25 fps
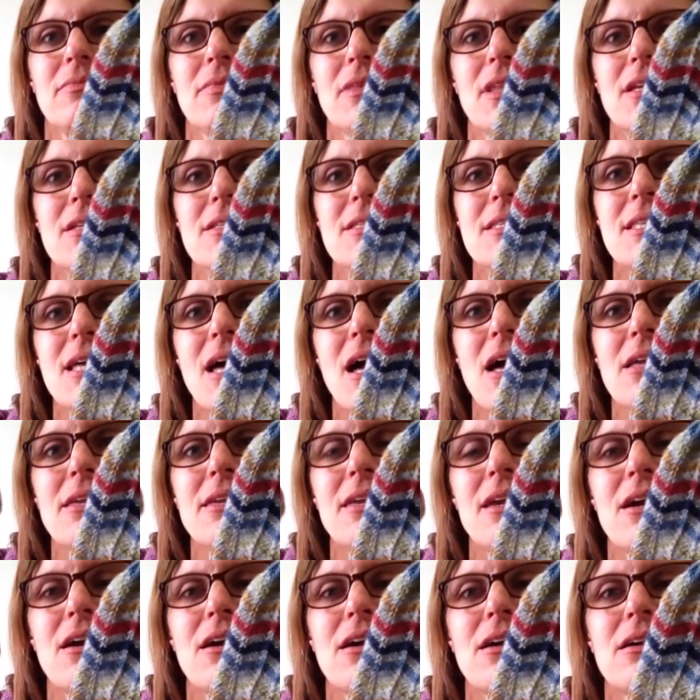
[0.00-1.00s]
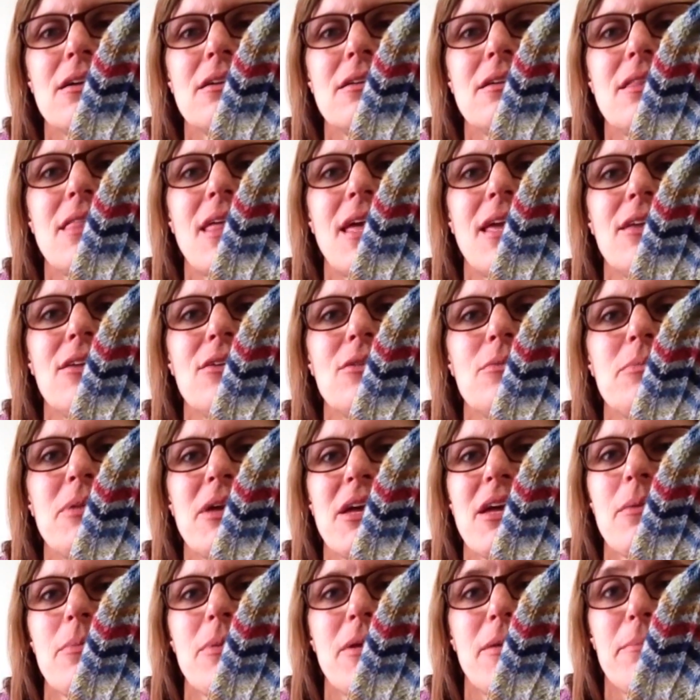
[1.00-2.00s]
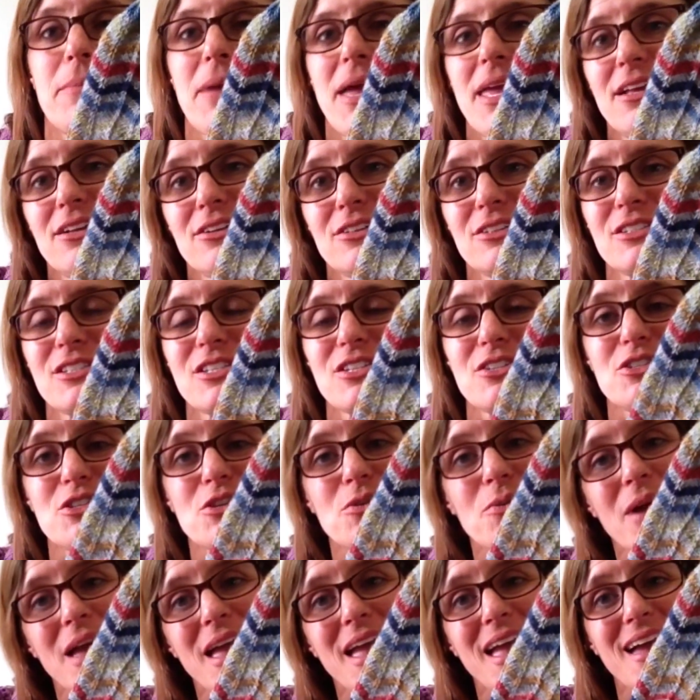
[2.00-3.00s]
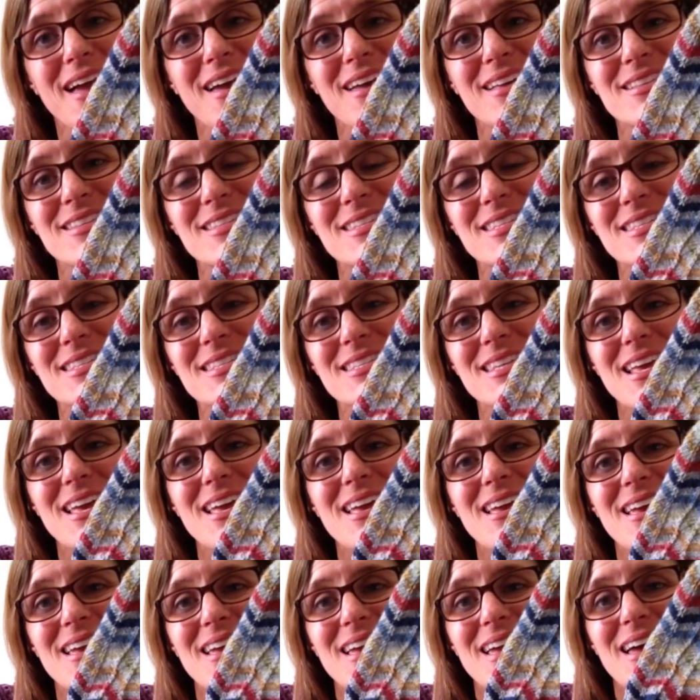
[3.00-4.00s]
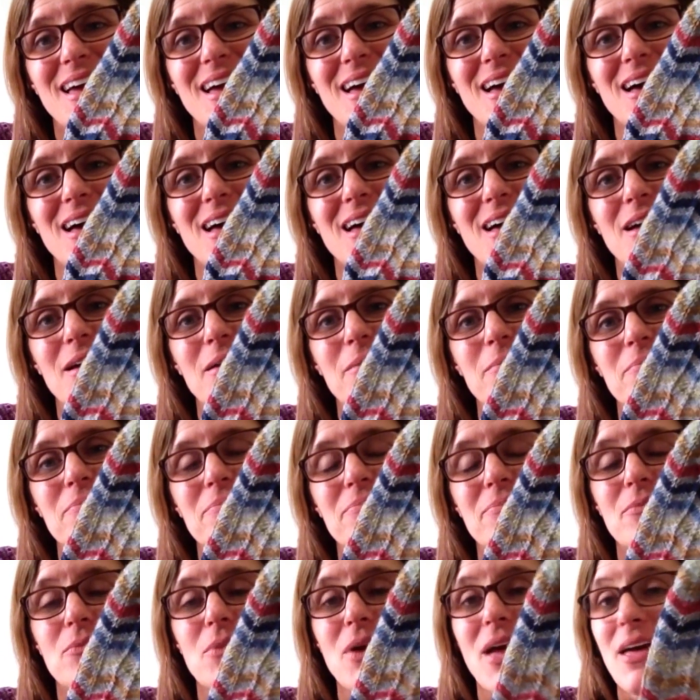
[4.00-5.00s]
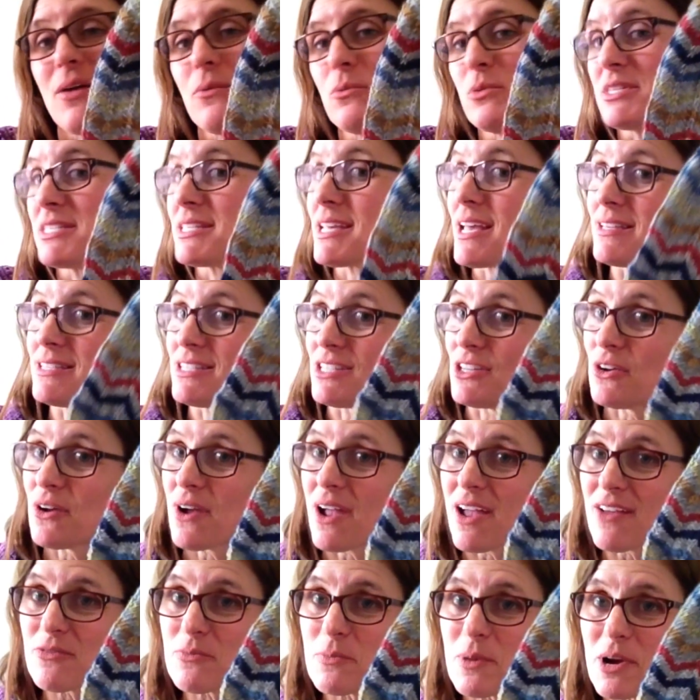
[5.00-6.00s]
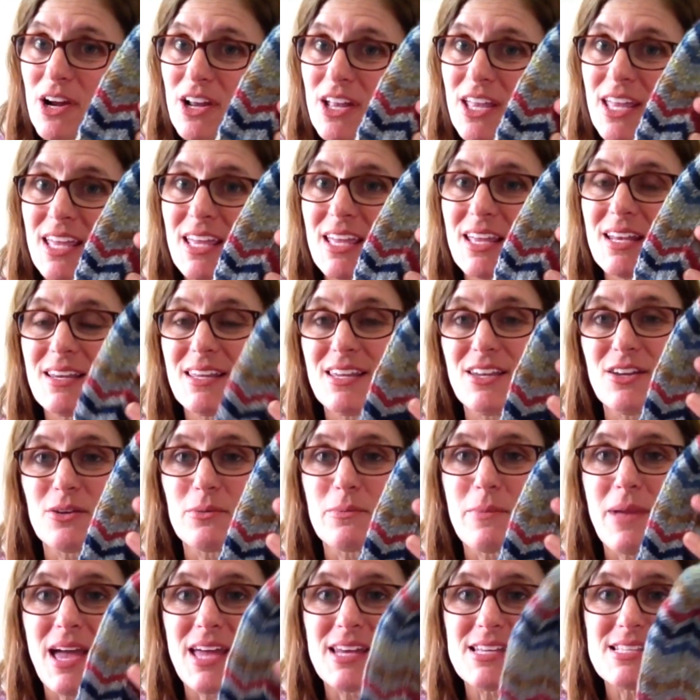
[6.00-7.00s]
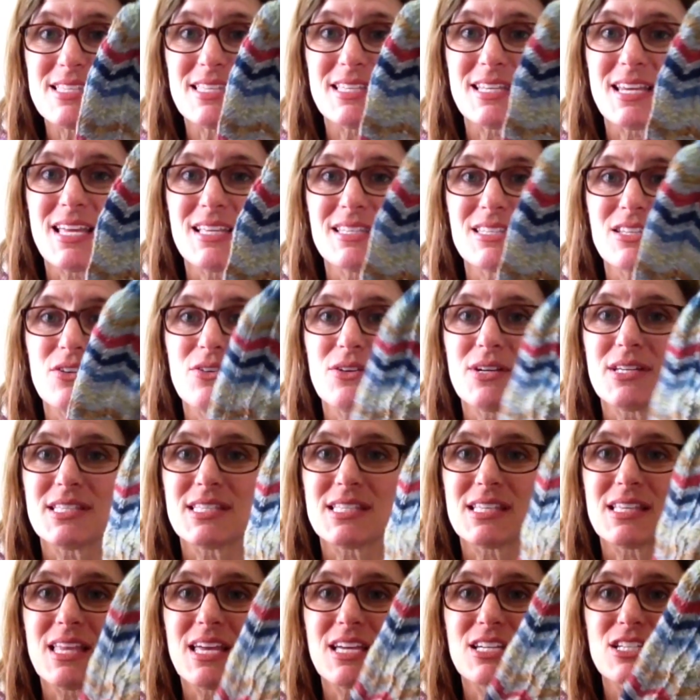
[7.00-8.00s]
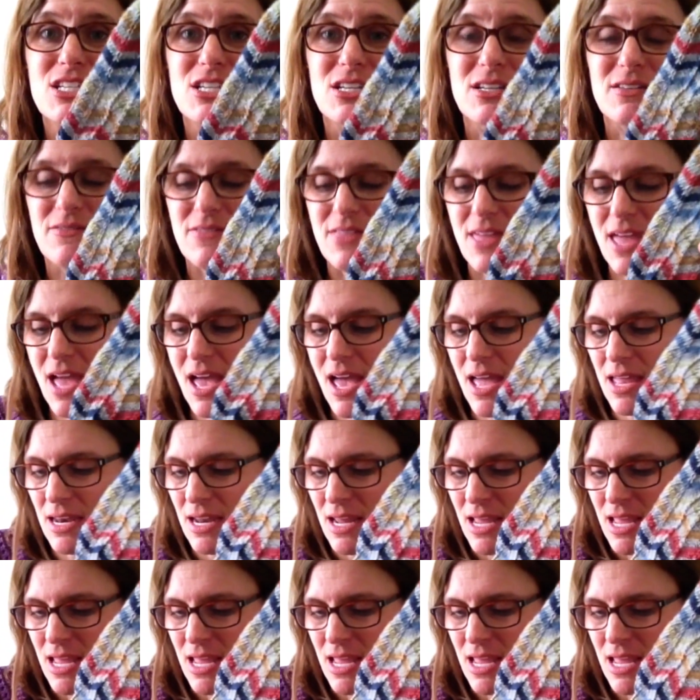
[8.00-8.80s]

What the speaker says: sock yarn that you can pick up at Michael's or Joann's. At Wisconsin Craft Market here in Madison has a great selection of that.